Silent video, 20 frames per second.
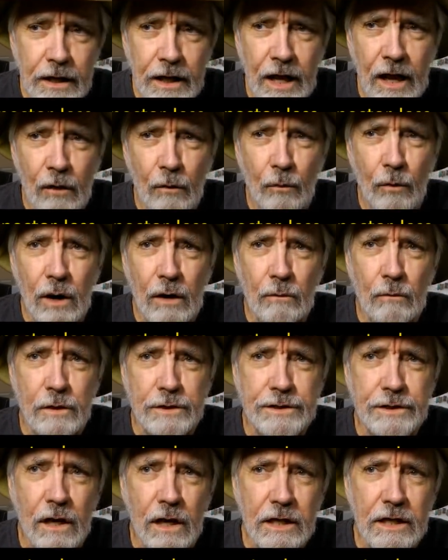Now, what we're
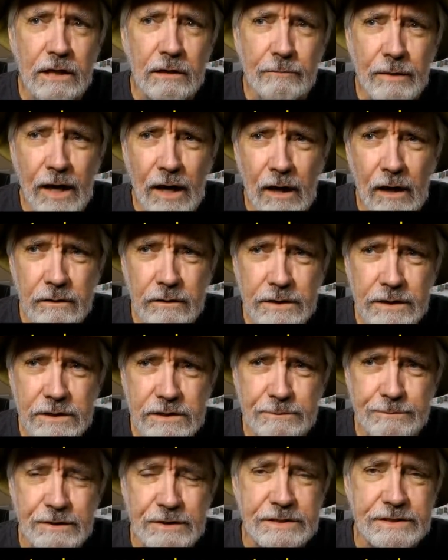talking about
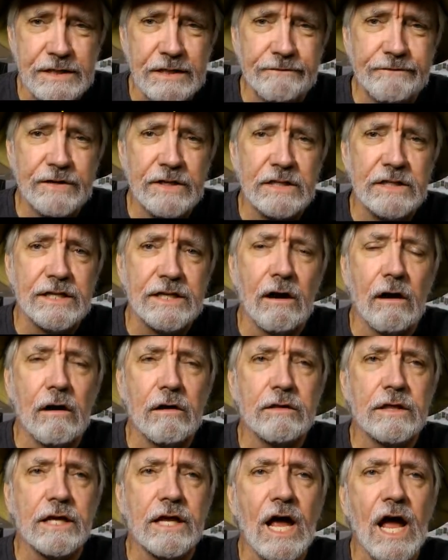specifically
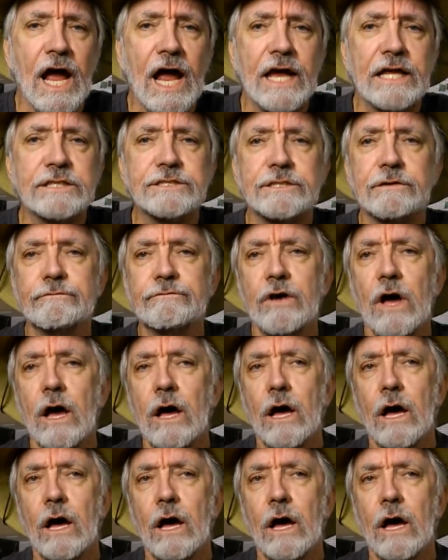are the kinds of